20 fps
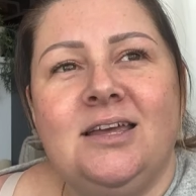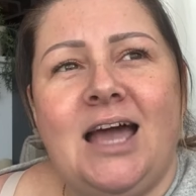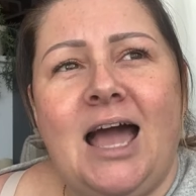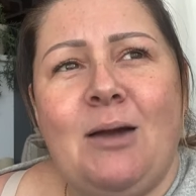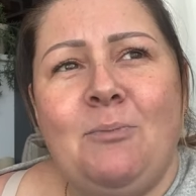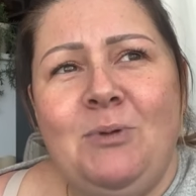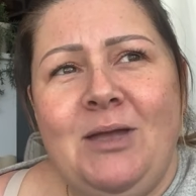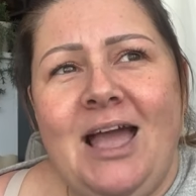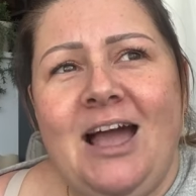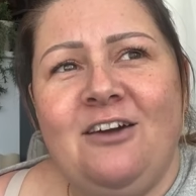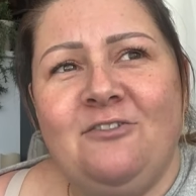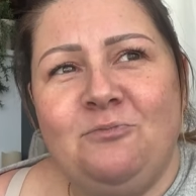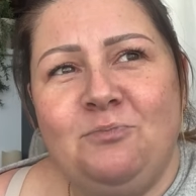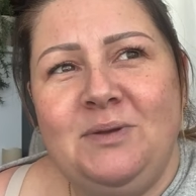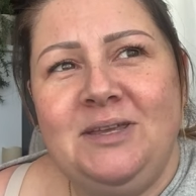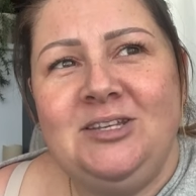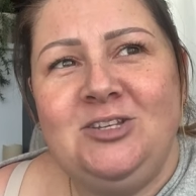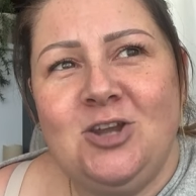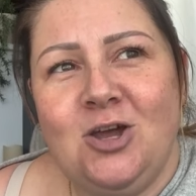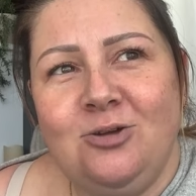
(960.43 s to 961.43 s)
And we have
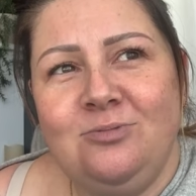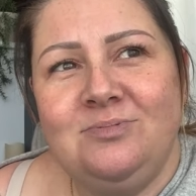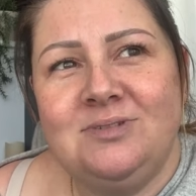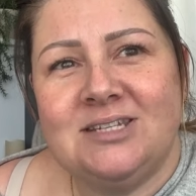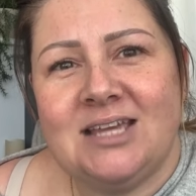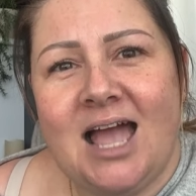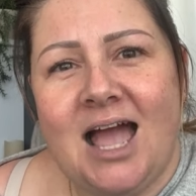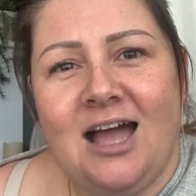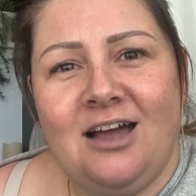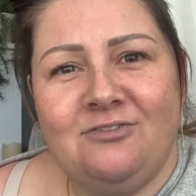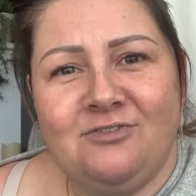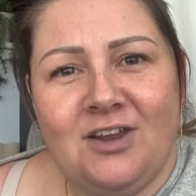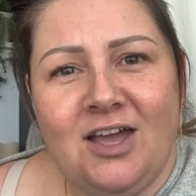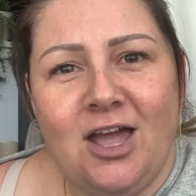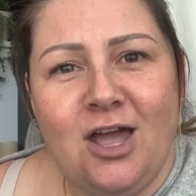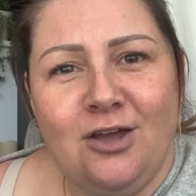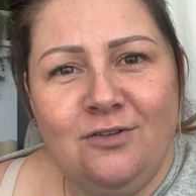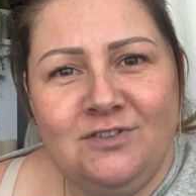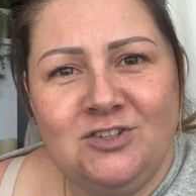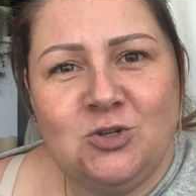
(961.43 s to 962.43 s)
been known to have
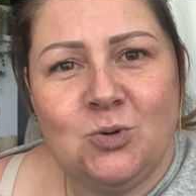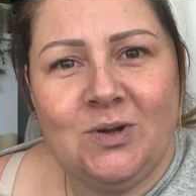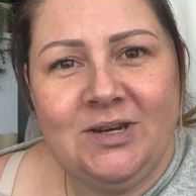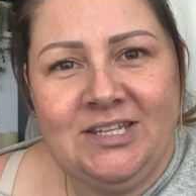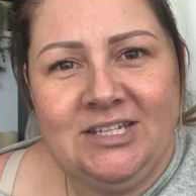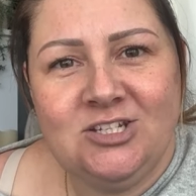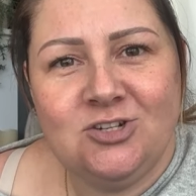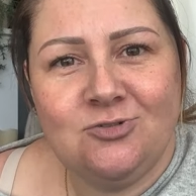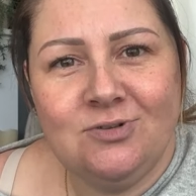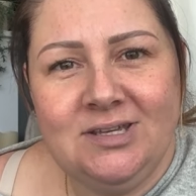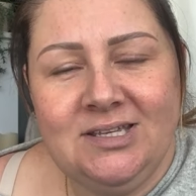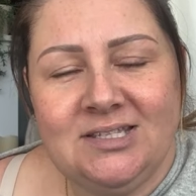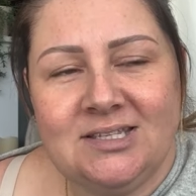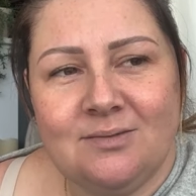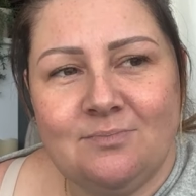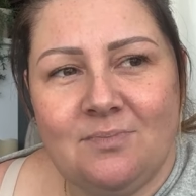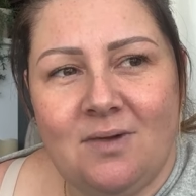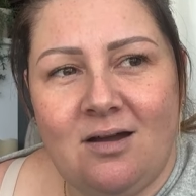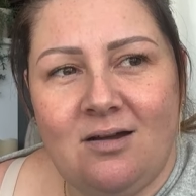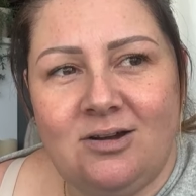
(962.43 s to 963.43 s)
like over twenty degrees
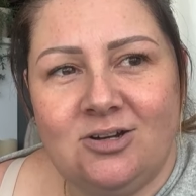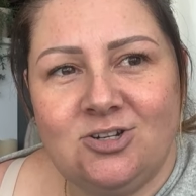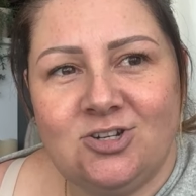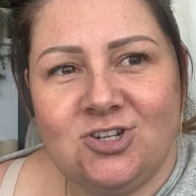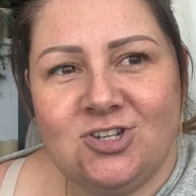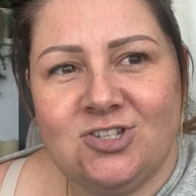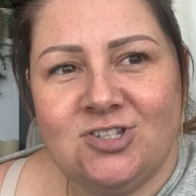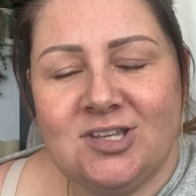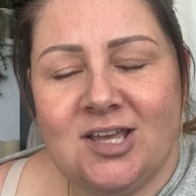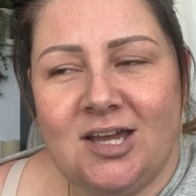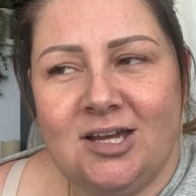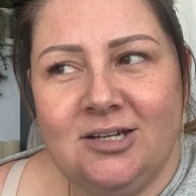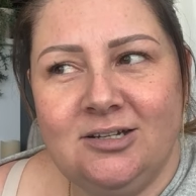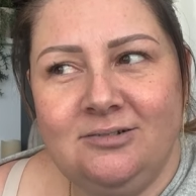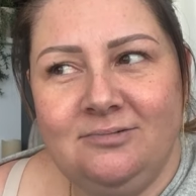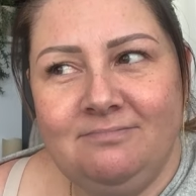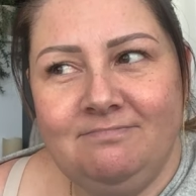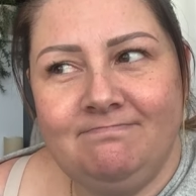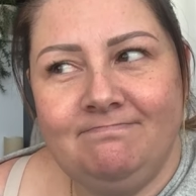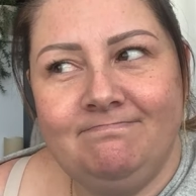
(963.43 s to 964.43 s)
in March.
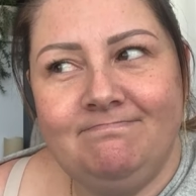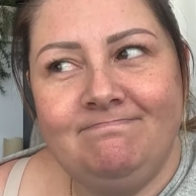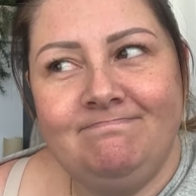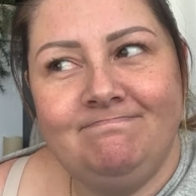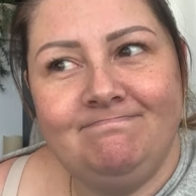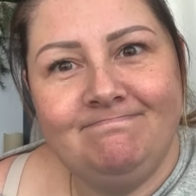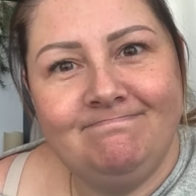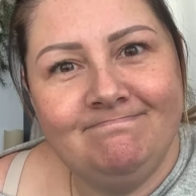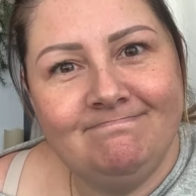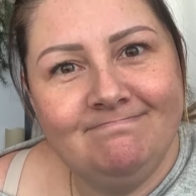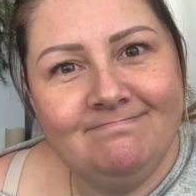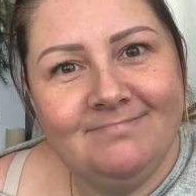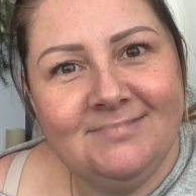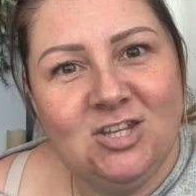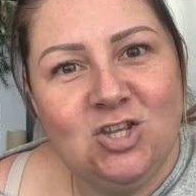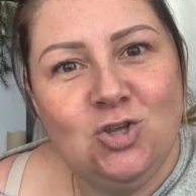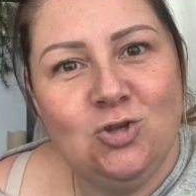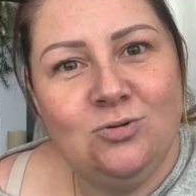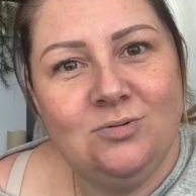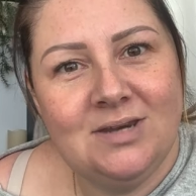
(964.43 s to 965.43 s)
So
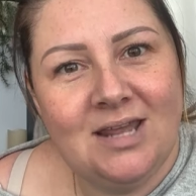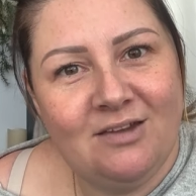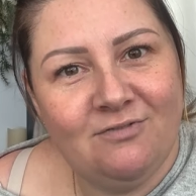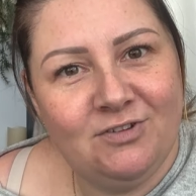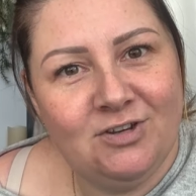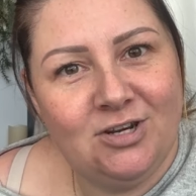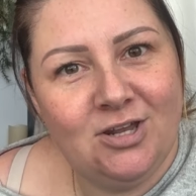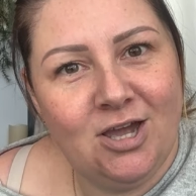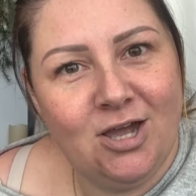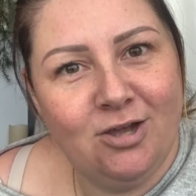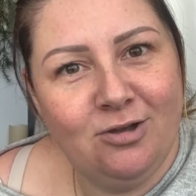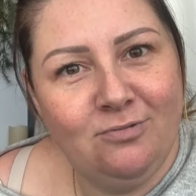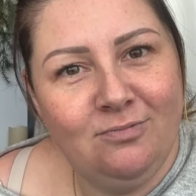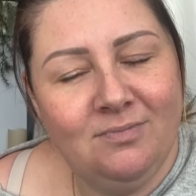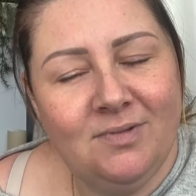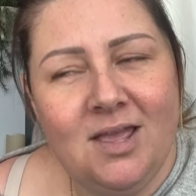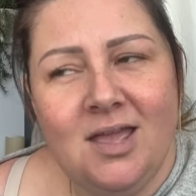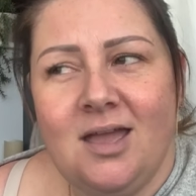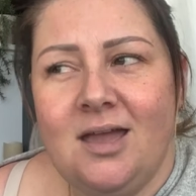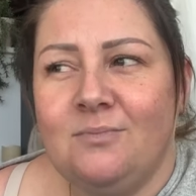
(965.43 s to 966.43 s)
you never know.
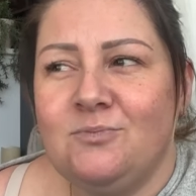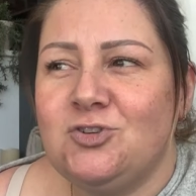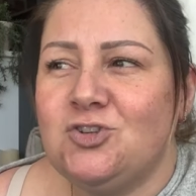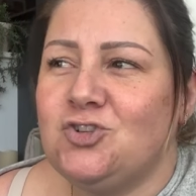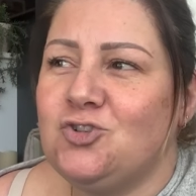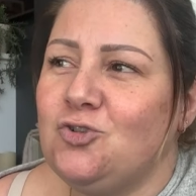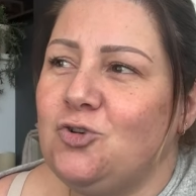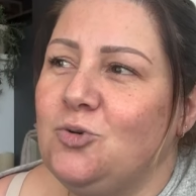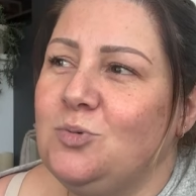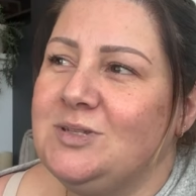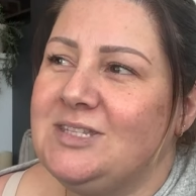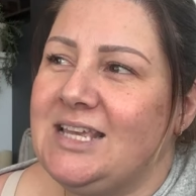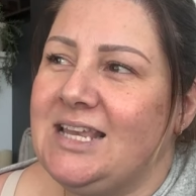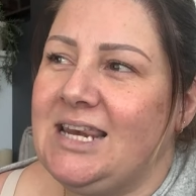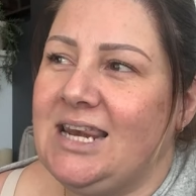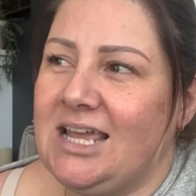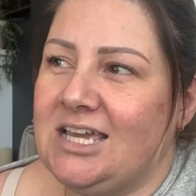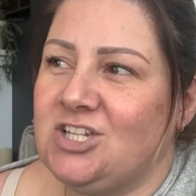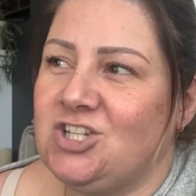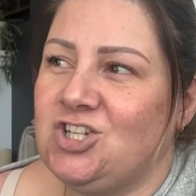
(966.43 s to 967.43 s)
I'm sure, was it
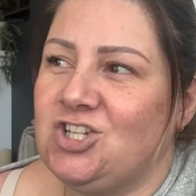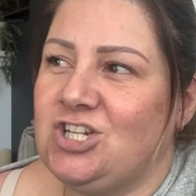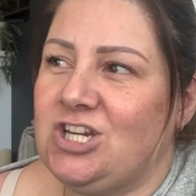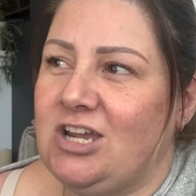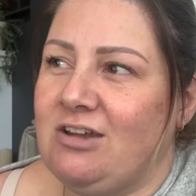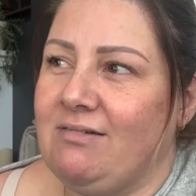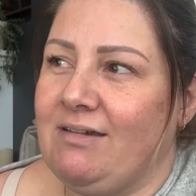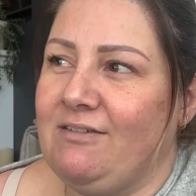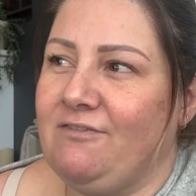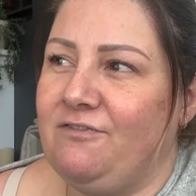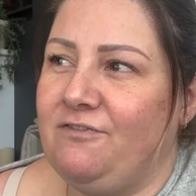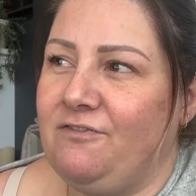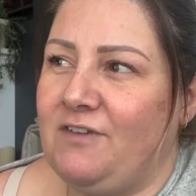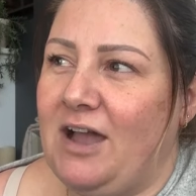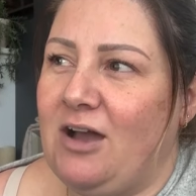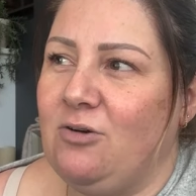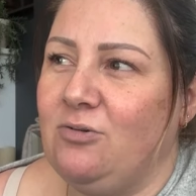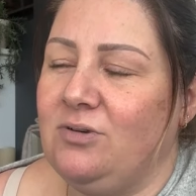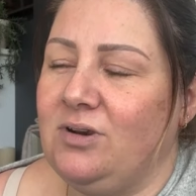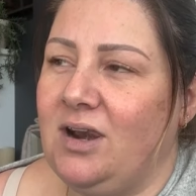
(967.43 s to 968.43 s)
last year? It
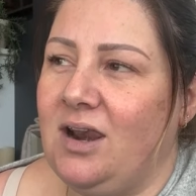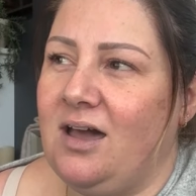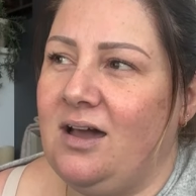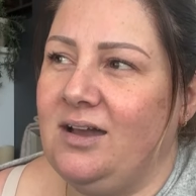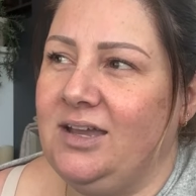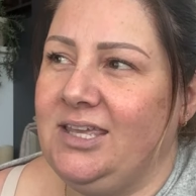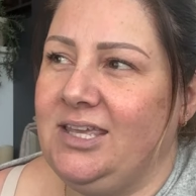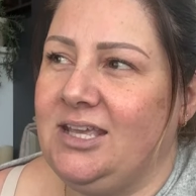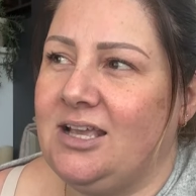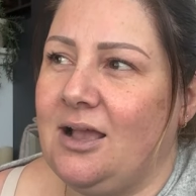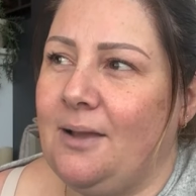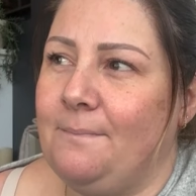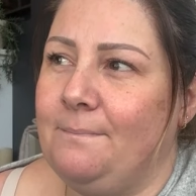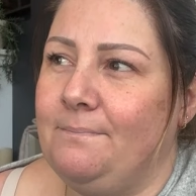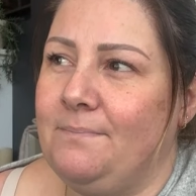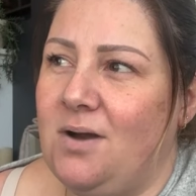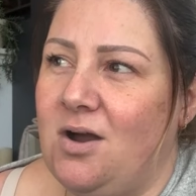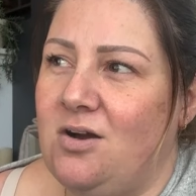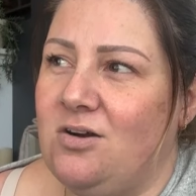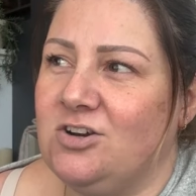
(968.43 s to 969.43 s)
felt like
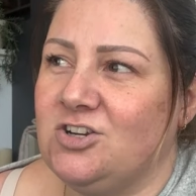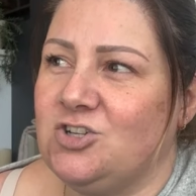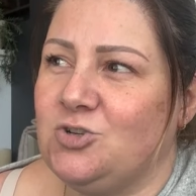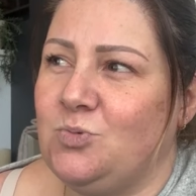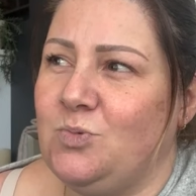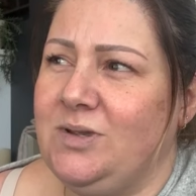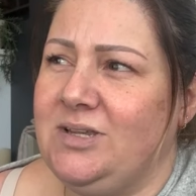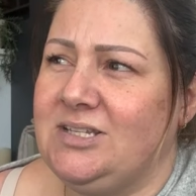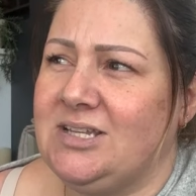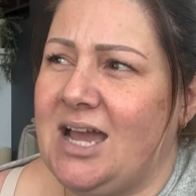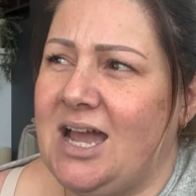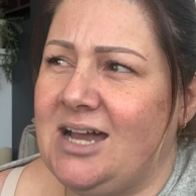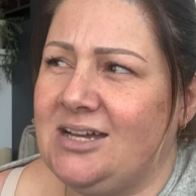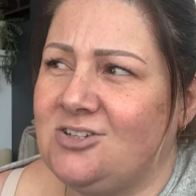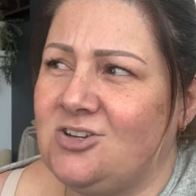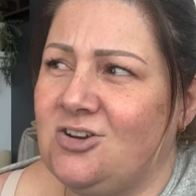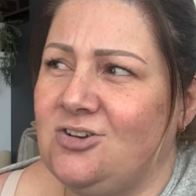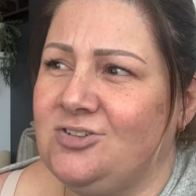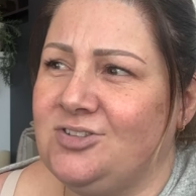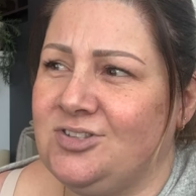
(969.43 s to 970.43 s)
March we'd
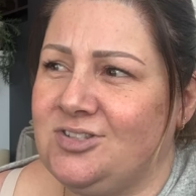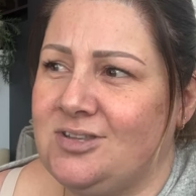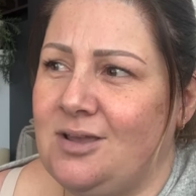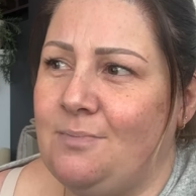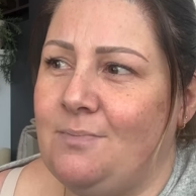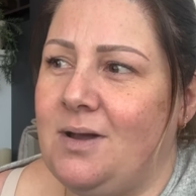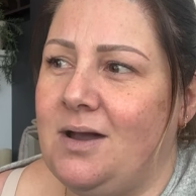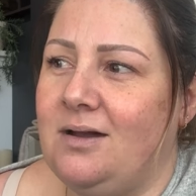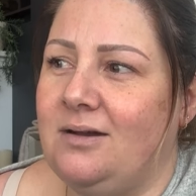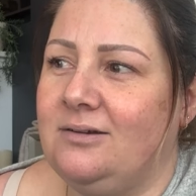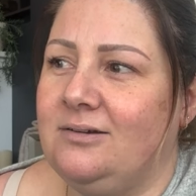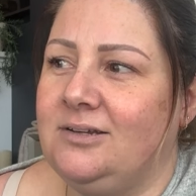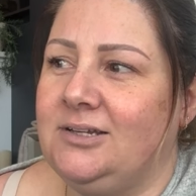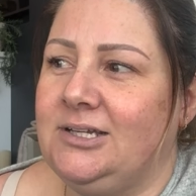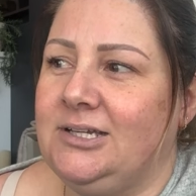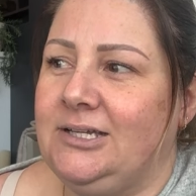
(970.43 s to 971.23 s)
had our summer.